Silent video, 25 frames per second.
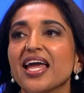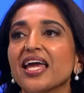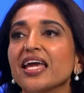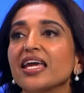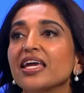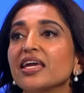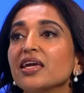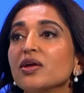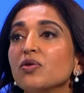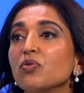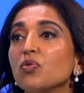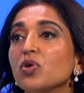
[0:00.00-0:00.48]

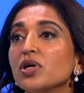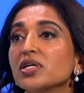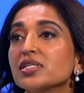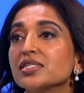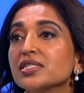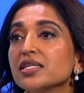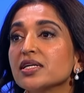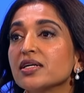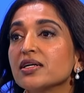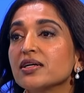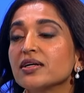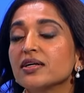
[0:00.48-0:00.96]
It was
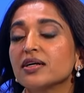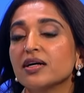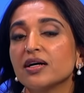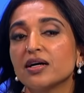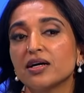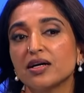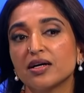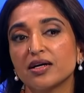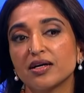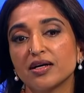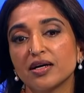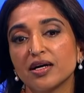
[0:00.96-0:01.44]

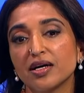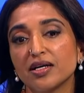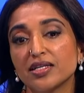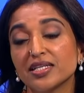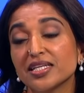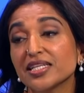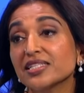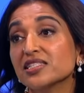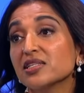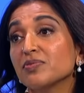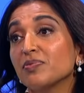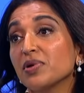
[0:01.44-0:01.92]
an
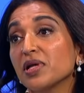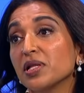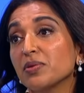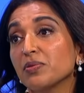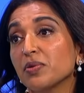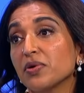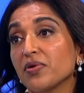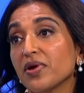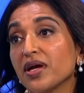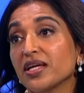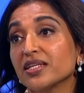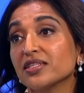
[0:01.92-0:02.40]
Isabel
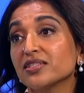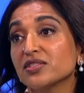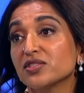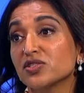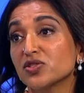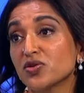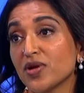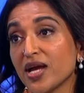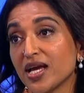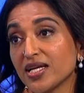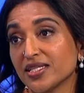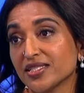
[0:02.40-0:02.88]
Marant
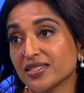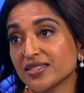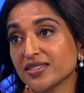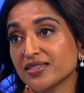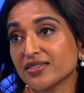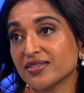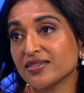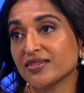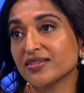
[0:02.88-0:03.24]
dress,